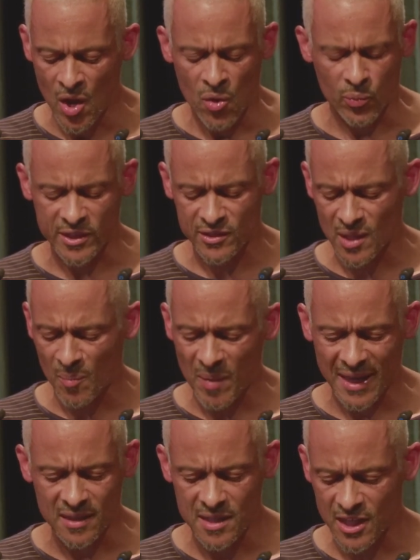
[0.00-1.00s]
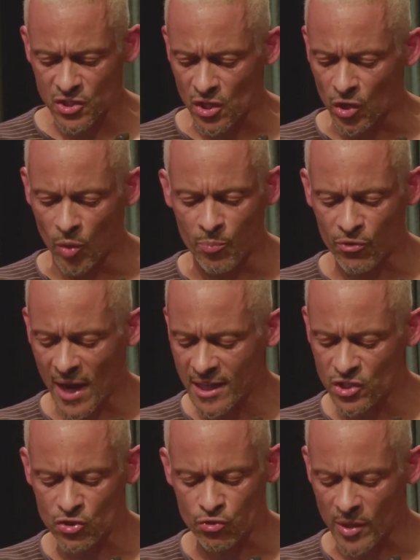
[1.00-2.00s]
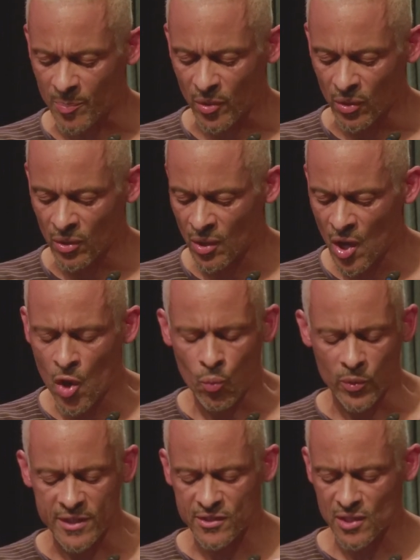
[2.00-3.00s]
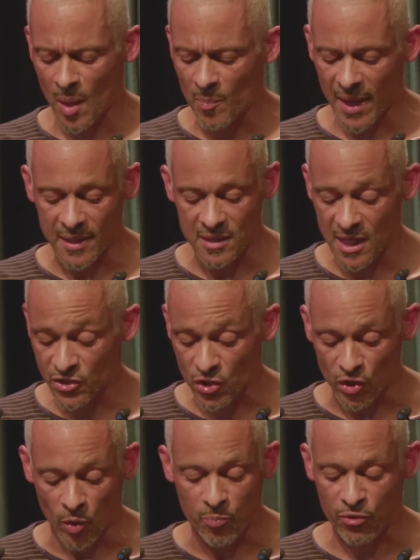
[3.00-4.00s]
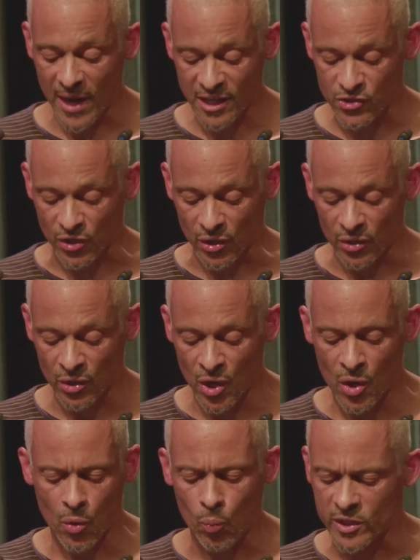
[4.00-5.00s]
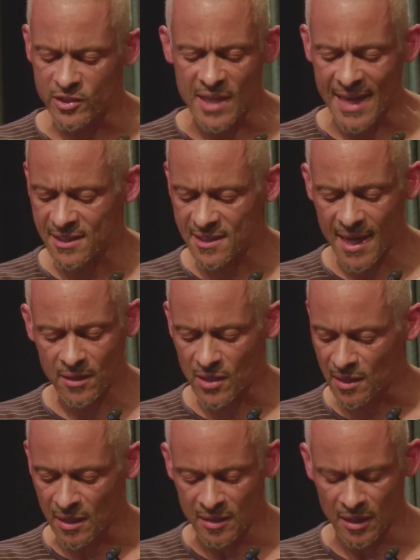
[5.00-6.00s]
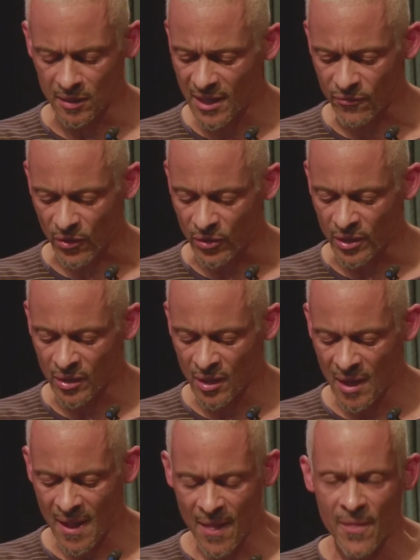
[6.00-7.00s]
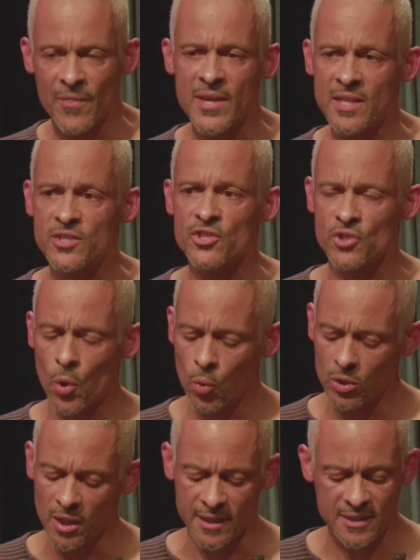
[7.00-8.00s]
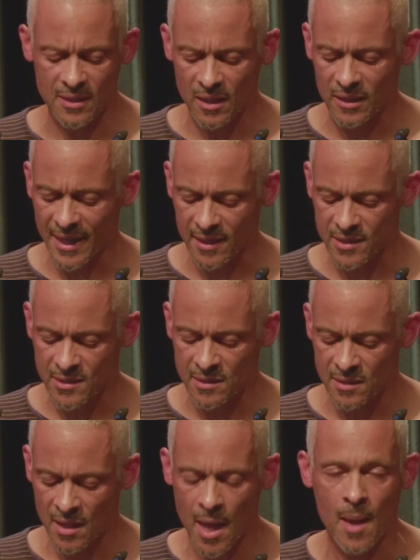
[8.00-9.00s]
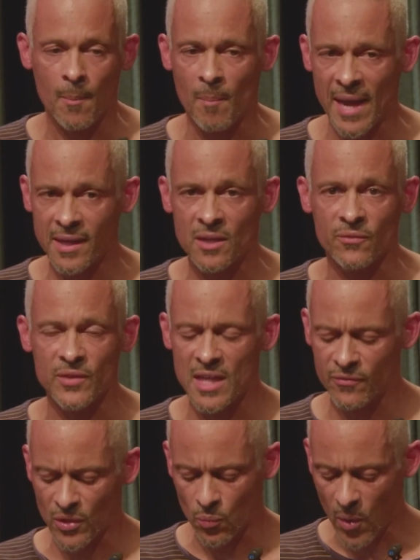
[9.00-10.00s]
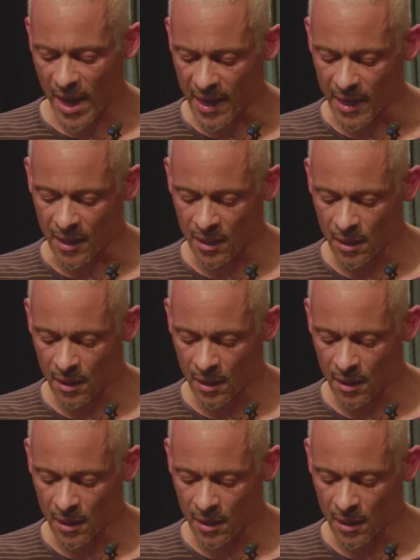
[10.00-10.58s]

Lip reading: with some additional price triple, with some additional pressure, was dissected and delivered, these soulless clicks might have given way,